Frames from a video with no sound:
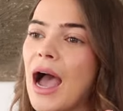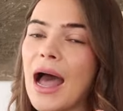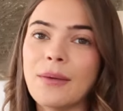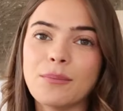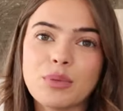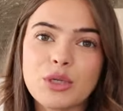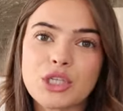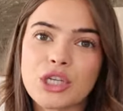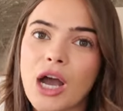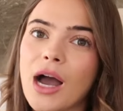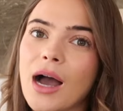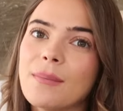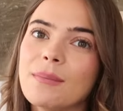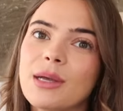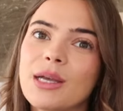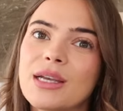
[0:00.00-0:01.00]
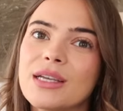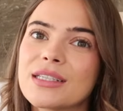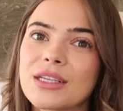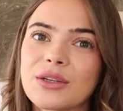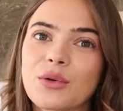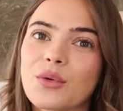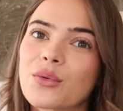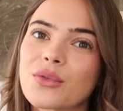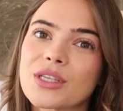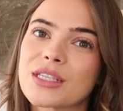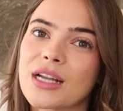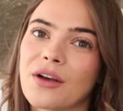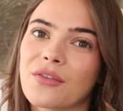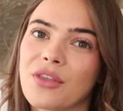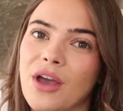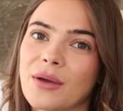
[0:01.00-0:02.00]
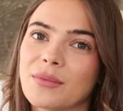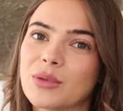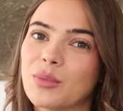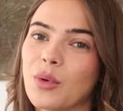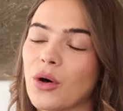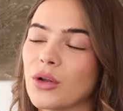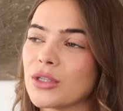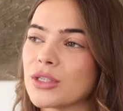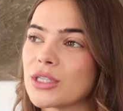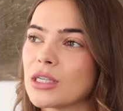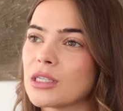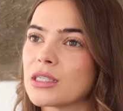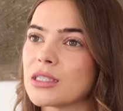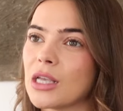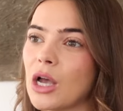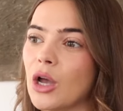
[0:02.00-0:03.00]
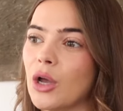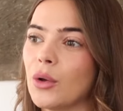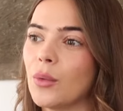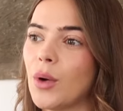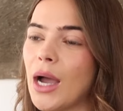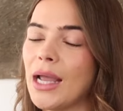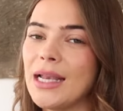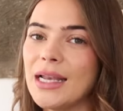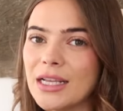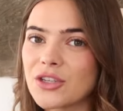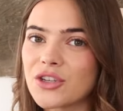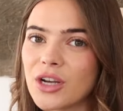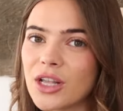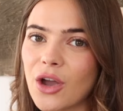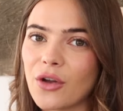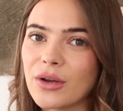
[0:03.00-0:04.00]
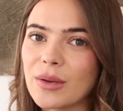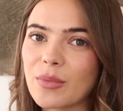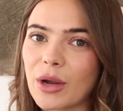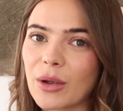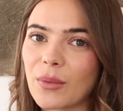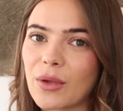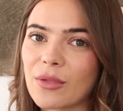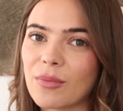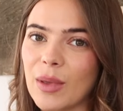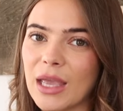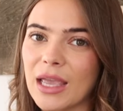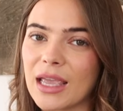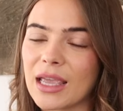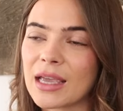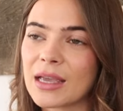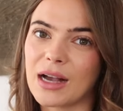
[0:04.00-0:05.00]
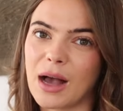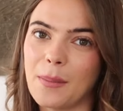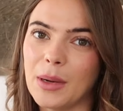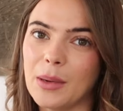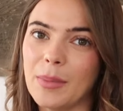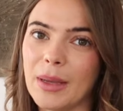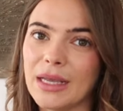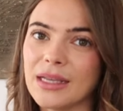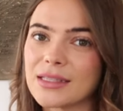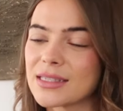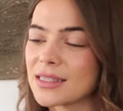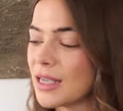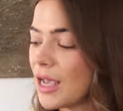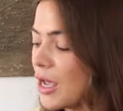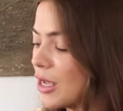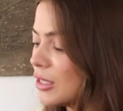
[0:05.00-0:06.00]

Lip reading: and pajamas and all the stuff that I would want. So I literally only bring with me a couple of bits.